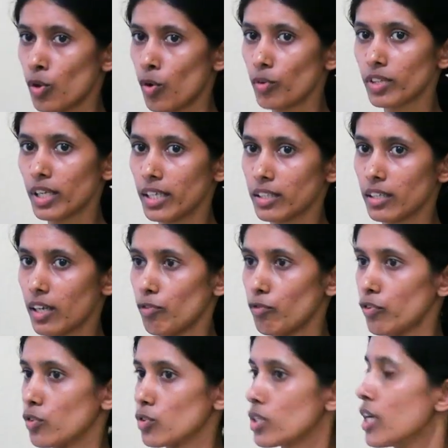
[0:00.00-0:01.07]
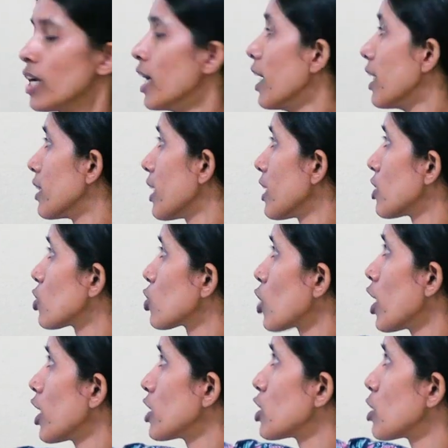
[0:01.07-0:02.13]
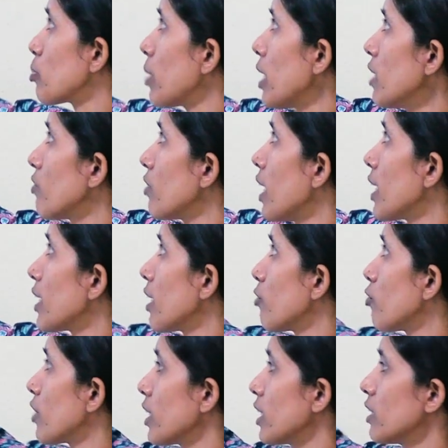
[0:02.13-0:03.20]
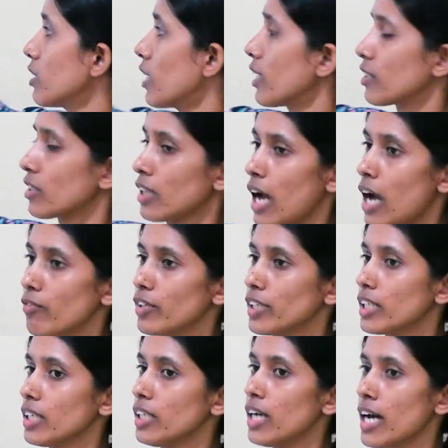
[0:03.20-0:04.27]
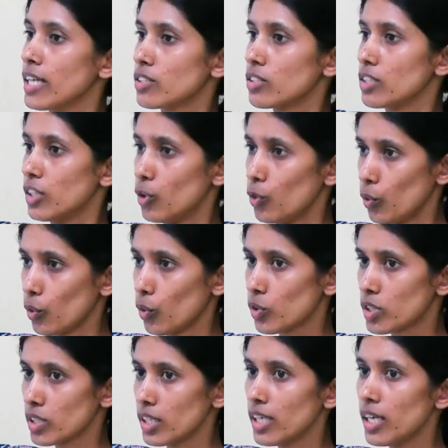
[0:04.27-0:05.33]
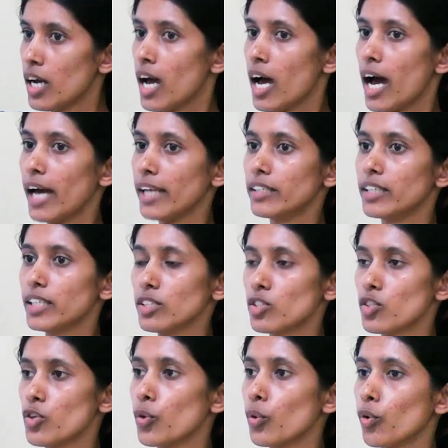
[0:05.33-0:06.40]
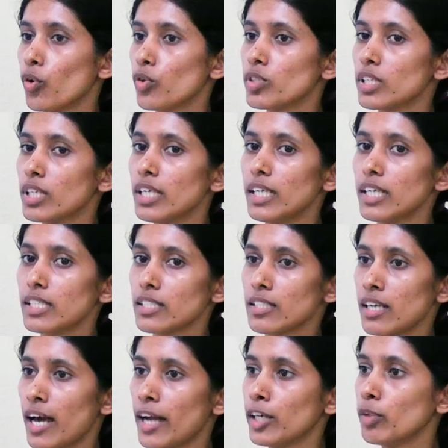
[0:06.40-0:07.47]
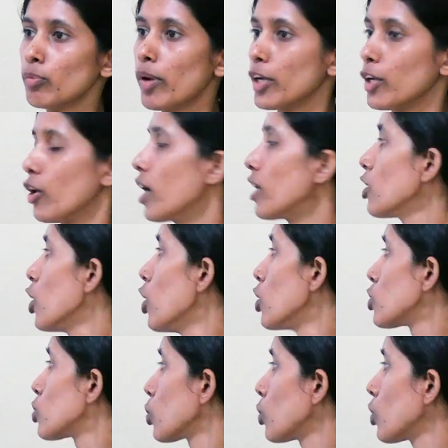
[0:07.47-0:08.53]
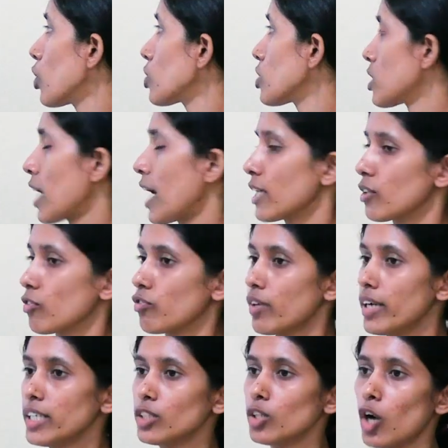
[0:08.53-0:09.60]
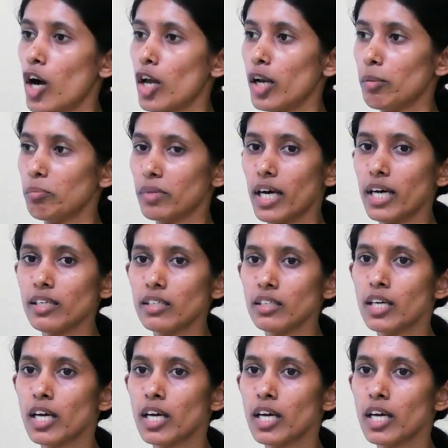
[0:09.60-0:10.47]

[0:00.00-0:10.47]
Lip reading: Don't get confused. In the histology part, we are referring that cavity has the neurocele, and this neurocele is lined by your pseudostratified columnar